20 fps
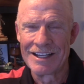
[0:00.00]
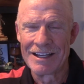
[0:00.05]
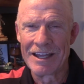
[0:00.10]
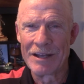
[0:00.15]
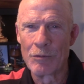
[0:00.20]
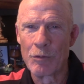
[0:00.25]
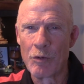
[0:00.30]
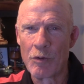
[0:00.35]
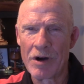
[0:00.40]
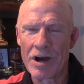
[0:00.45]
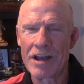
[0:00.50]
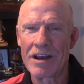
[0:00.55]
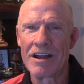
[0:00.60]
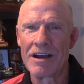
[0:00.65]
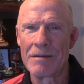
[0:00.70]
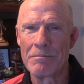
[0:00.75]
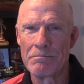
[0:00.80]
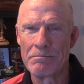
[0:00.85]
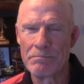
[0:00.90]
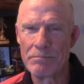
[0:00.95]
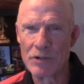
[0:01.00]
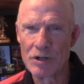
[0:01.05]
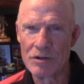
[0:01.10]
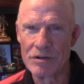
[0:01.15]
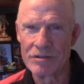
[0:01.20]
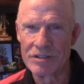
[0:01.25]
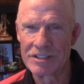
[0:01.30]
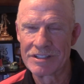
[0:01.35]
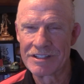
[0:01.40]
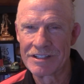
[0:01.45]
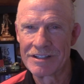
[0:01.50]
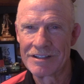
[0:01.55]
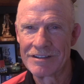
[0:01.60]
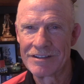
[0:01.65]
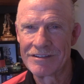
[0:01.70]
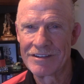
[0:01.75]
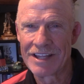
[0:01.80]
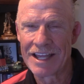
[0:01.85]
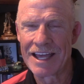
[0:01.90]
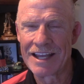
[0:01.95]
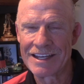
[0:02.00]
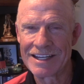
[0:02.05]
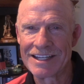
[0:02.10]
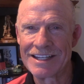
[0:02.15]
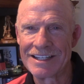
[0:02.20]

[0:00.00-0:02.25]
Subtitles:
And what a boost that